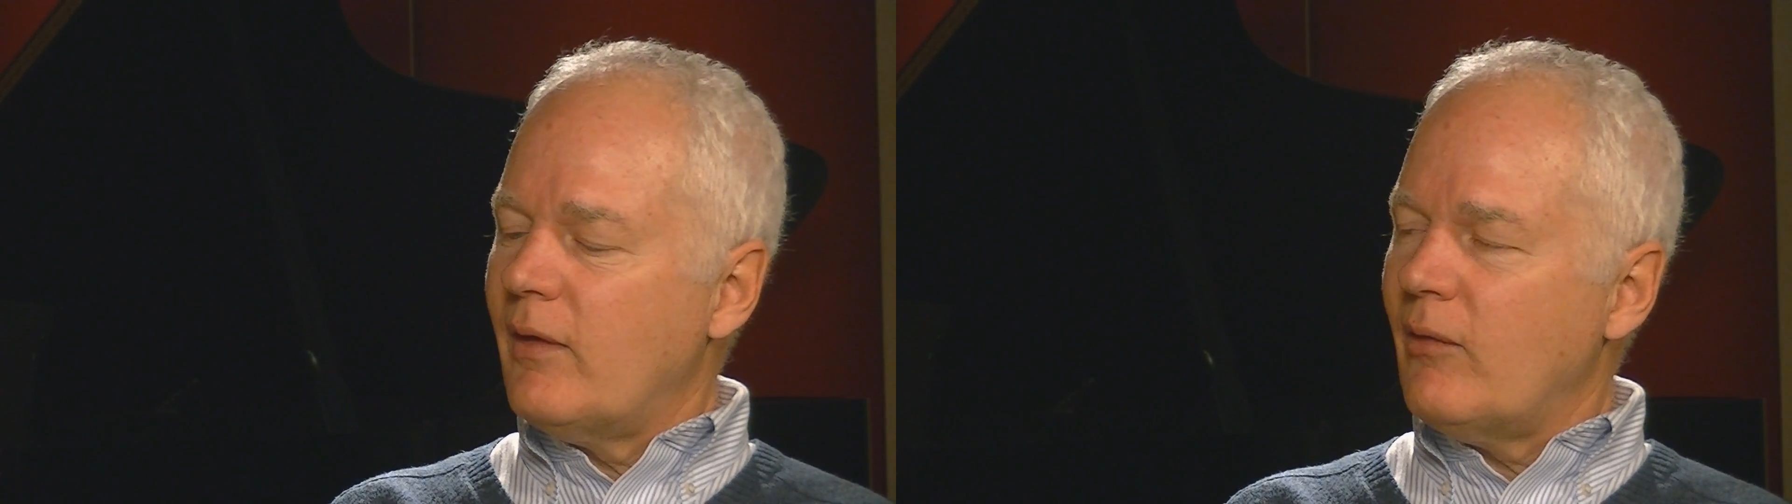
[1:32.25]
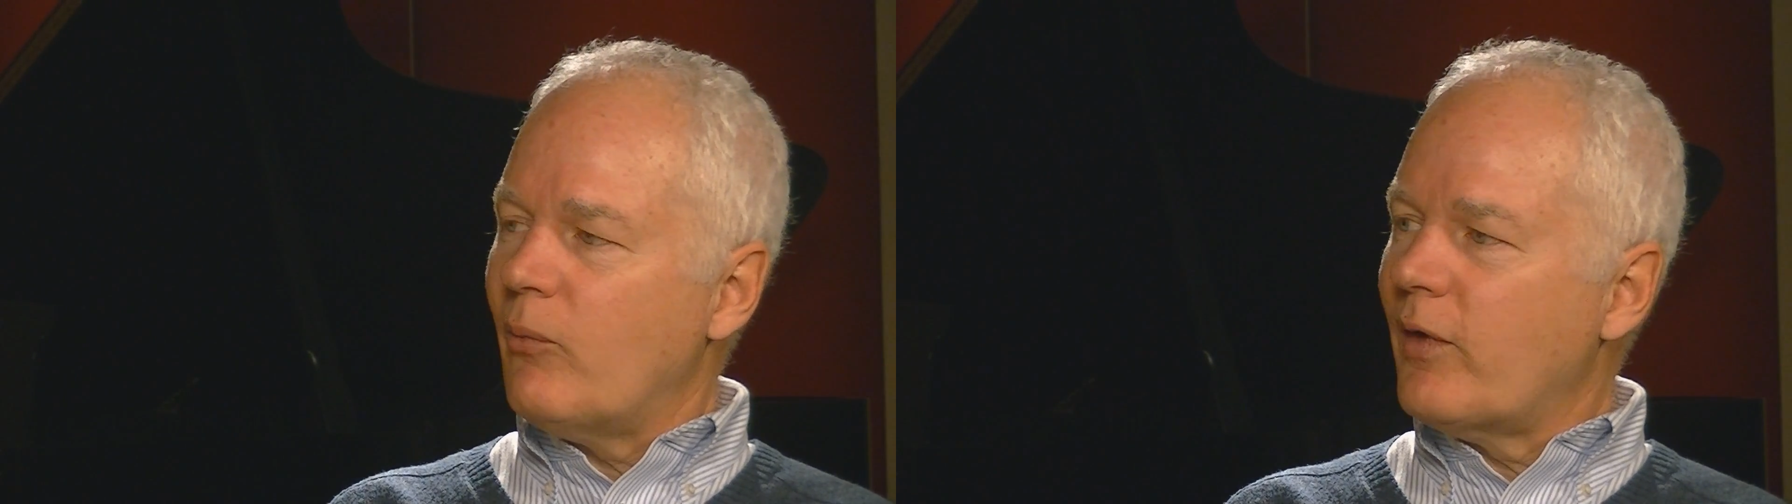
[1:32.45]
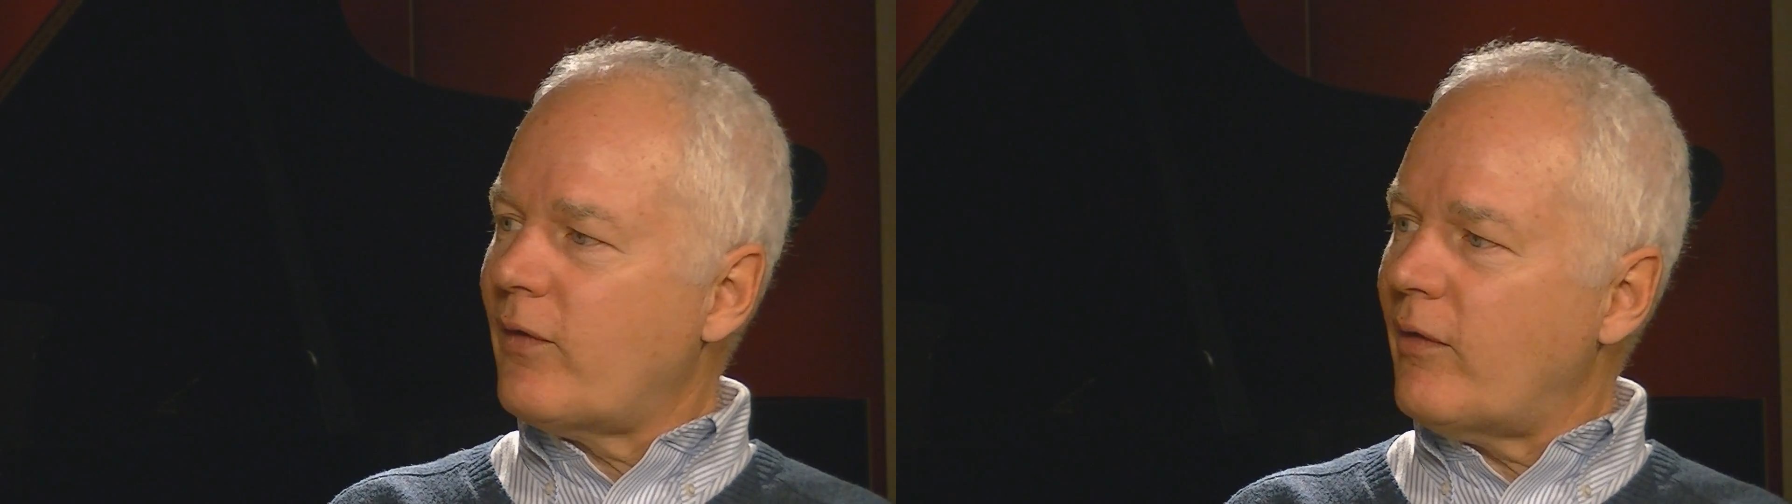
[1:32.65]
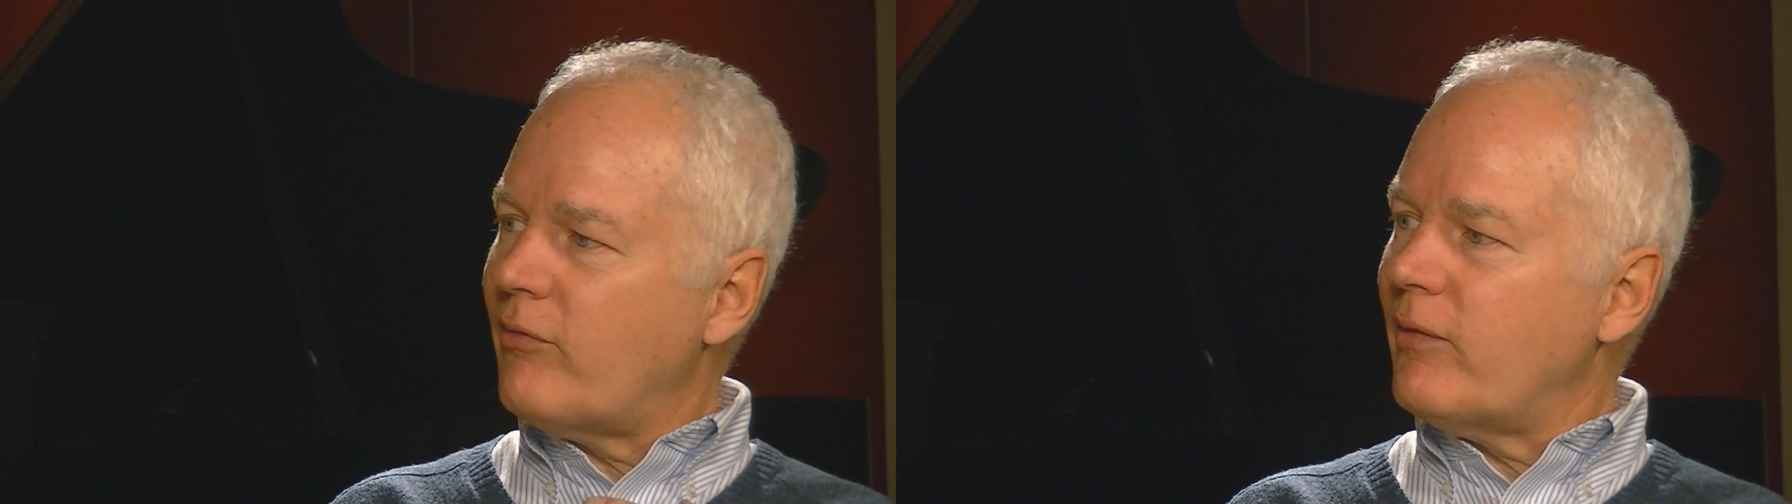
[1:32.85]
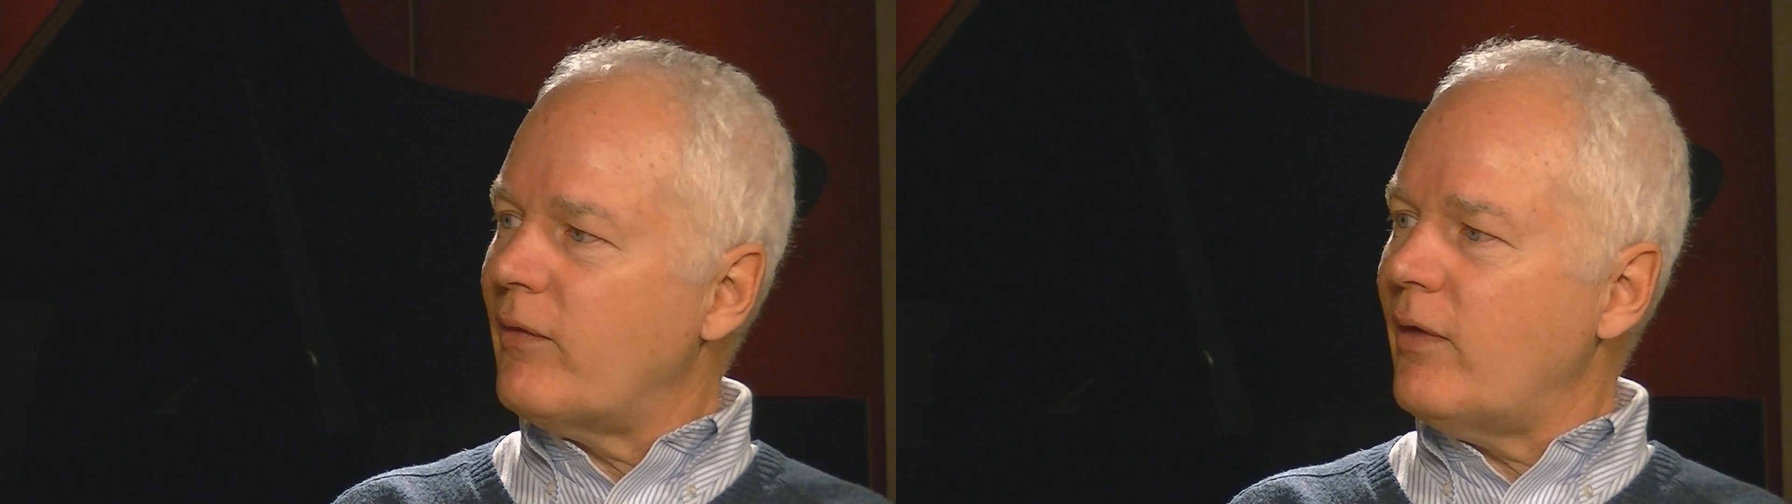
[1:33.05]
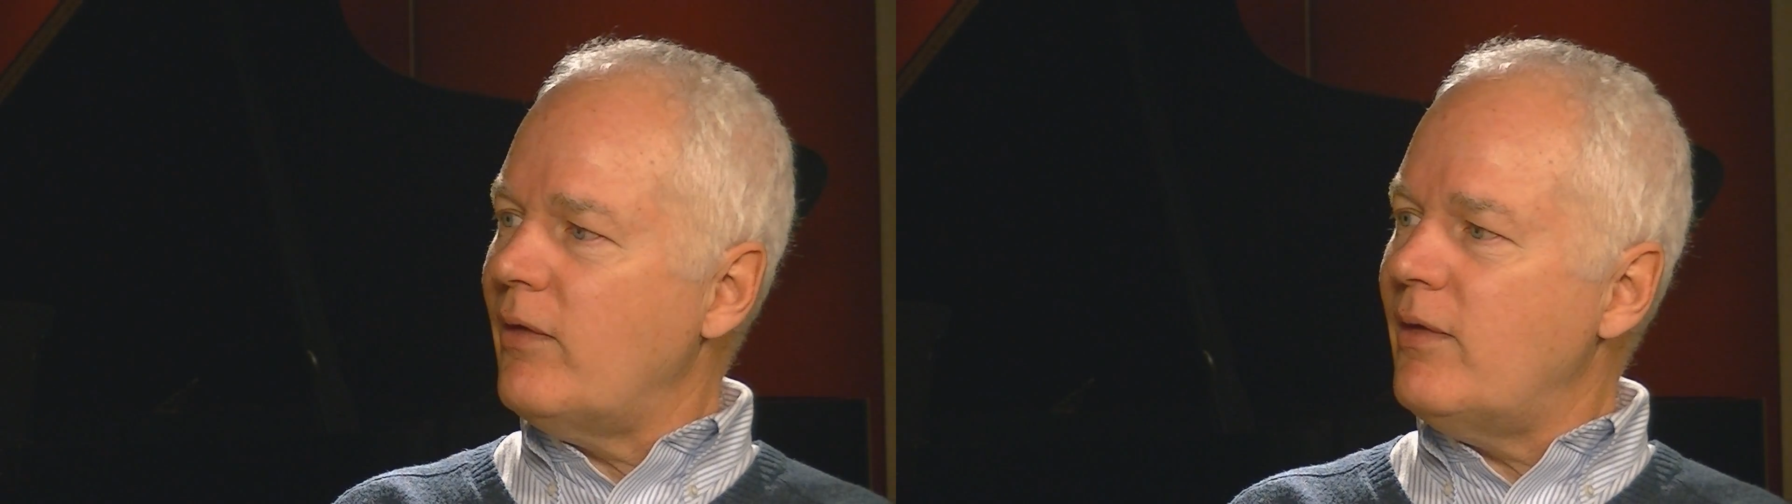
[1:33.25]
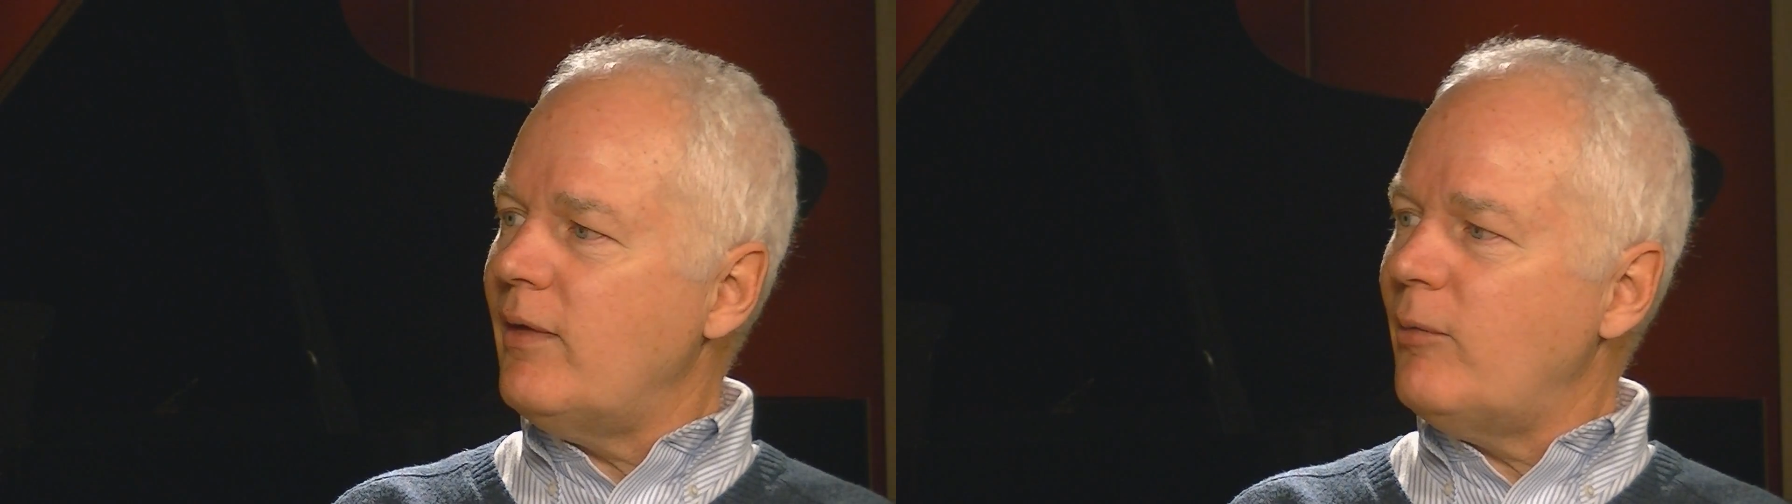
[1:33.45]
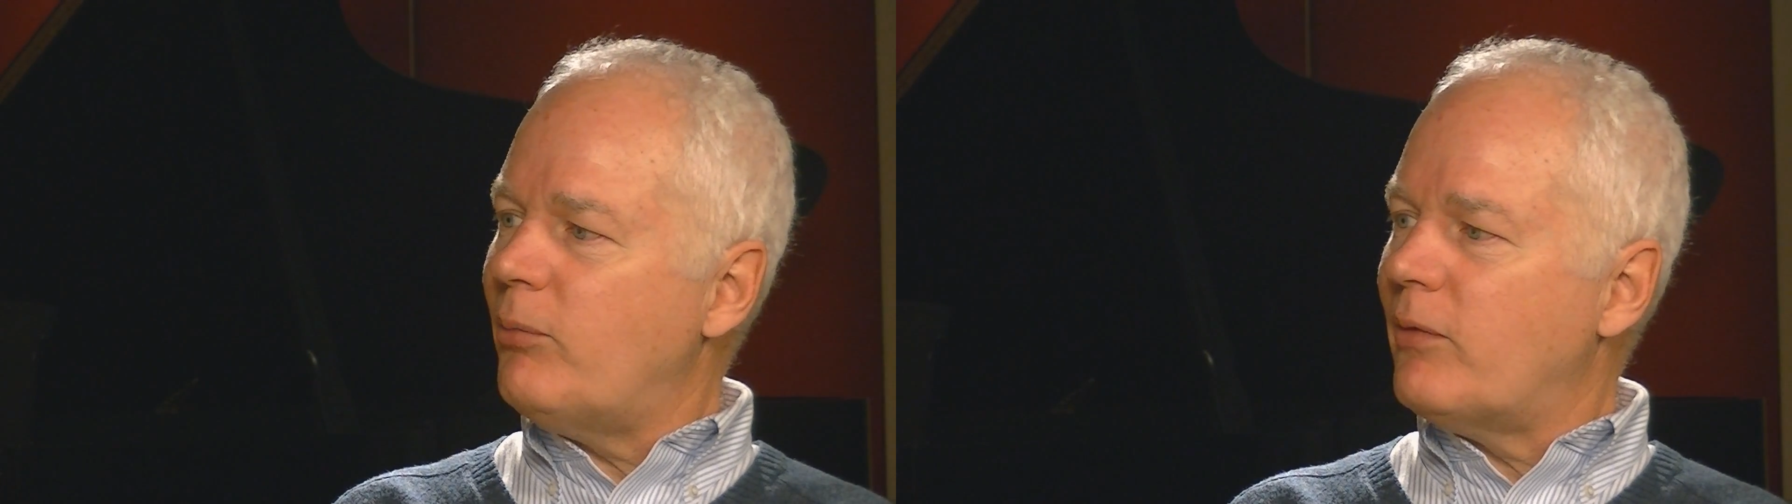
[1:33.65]
it works at a very
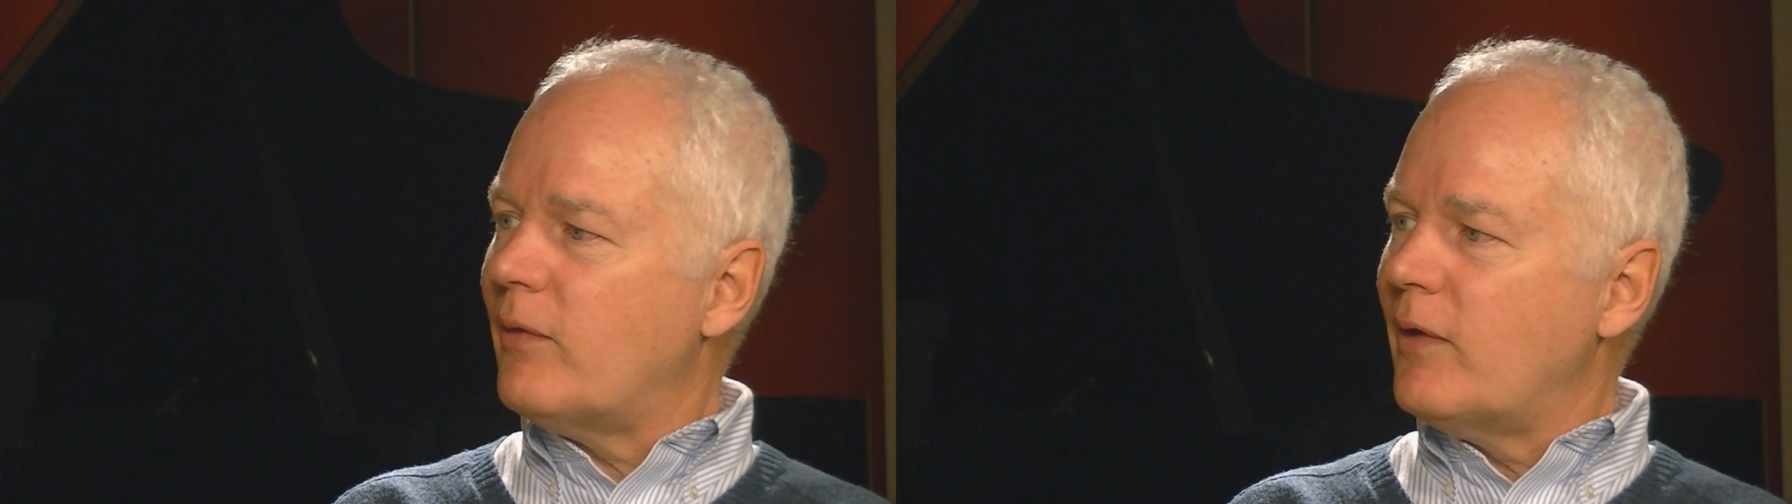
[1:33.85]
deep